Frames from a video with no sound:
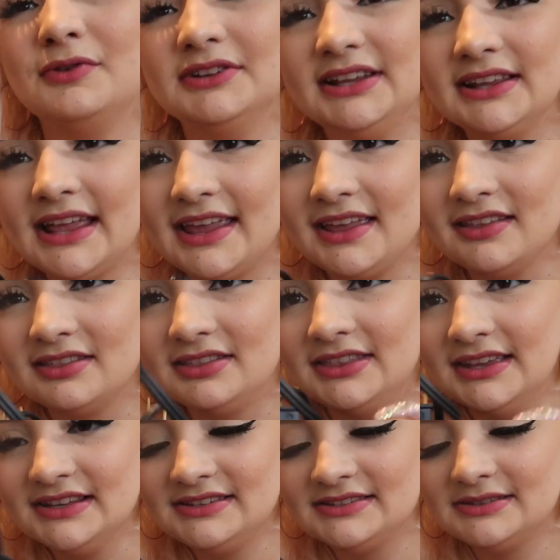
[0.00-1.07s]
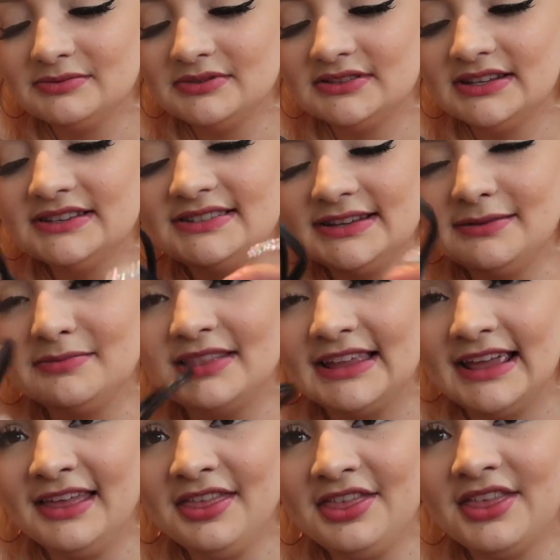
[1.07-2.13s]
only like this this same
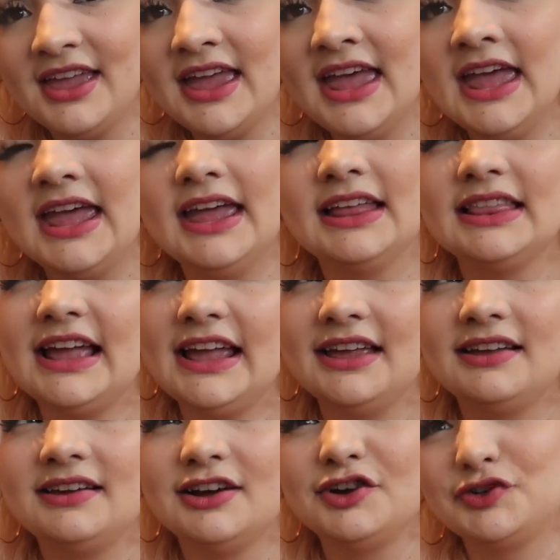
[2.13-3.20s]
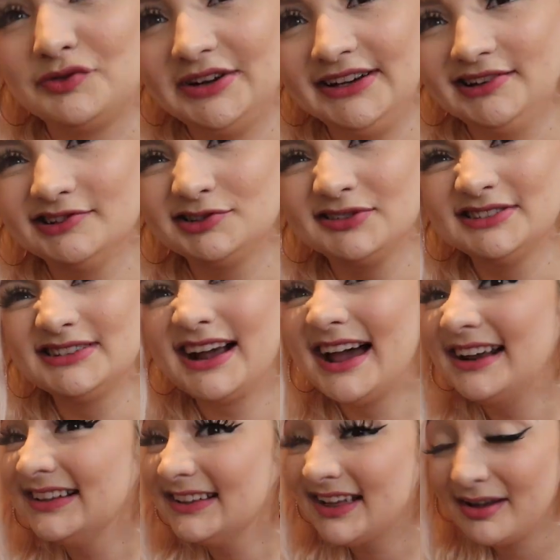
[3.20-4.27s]
length and like green so it's
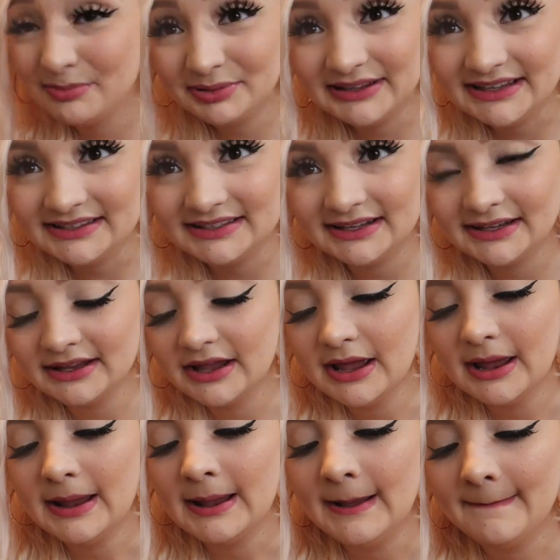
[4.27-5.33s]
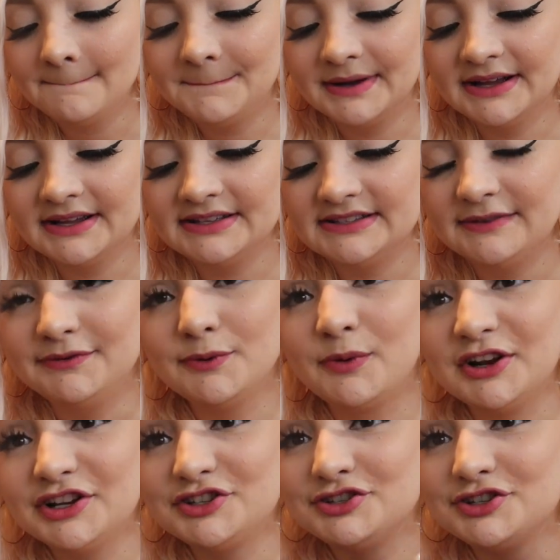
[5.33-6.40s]
kind of not pleasing but if you
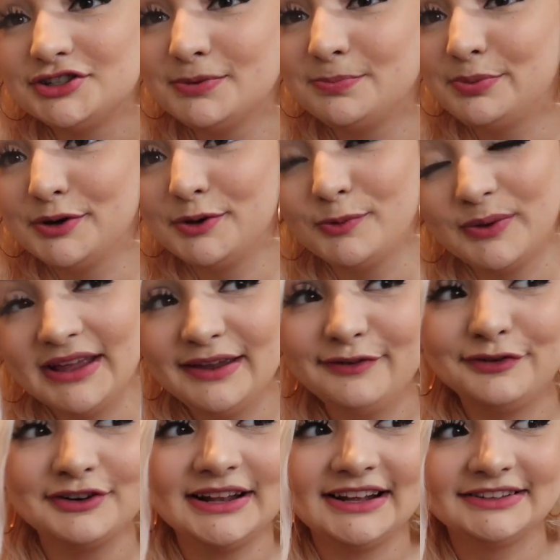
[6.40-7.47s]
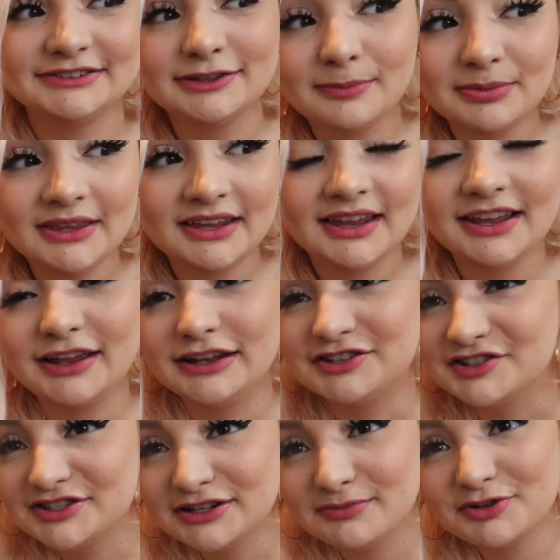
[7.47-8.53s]
want it just to put away for like something and
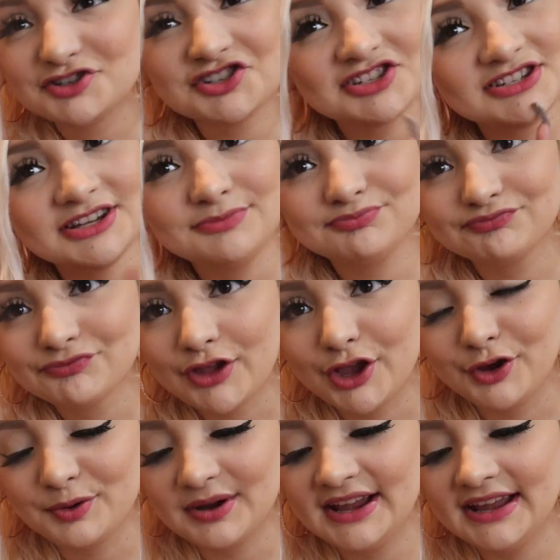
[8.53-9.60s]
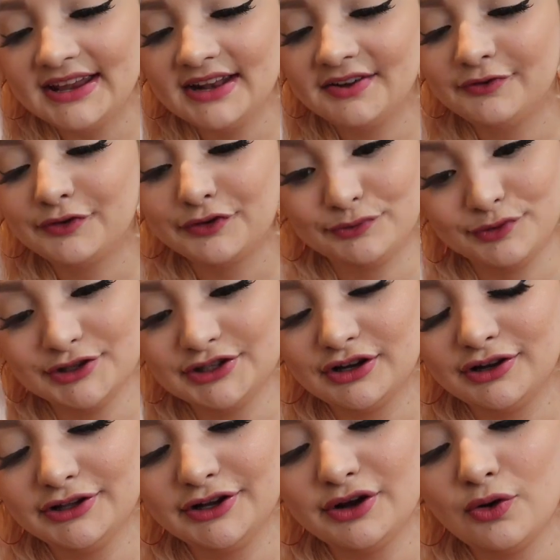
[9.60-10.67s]
just an emergency great for one
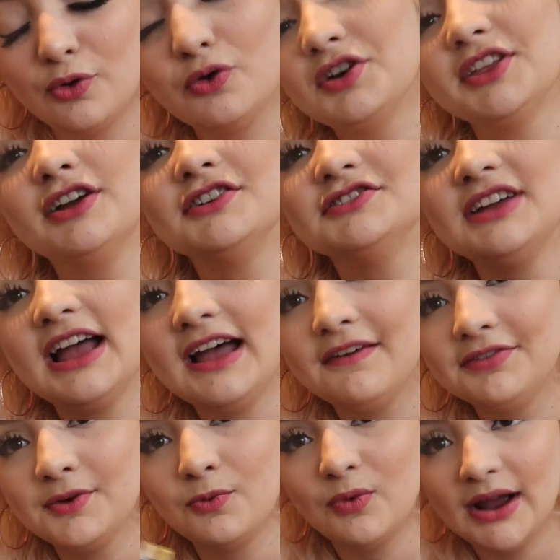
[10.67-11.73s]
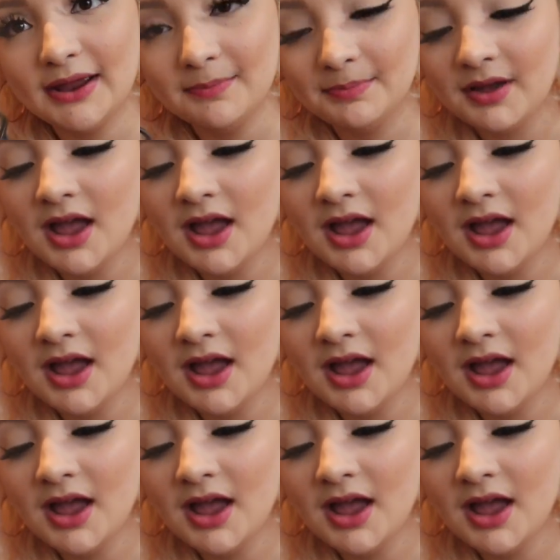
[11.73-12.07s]
dollar or they also have the white